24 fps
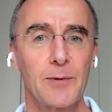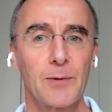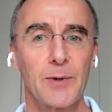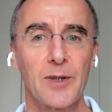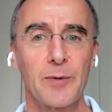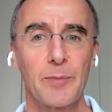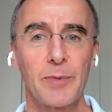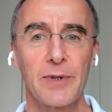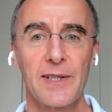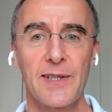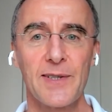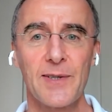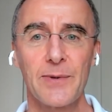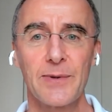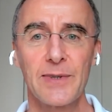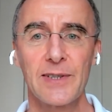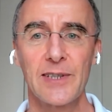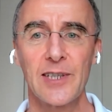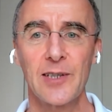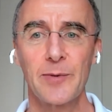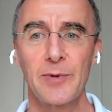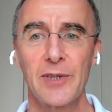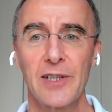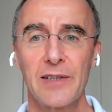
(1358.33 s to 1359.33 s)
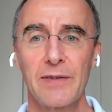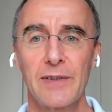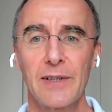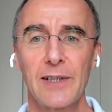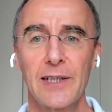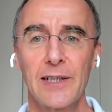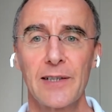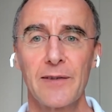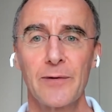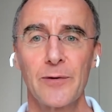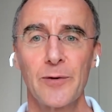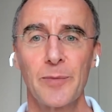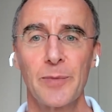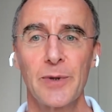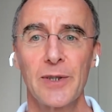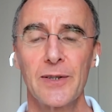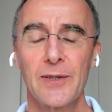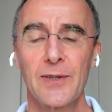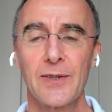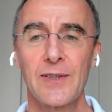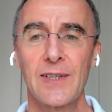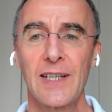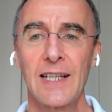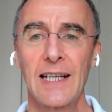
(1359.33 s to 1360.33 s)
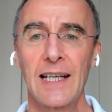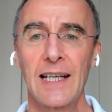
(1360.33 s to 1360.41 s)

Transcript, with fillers: workplace or in their private life or both.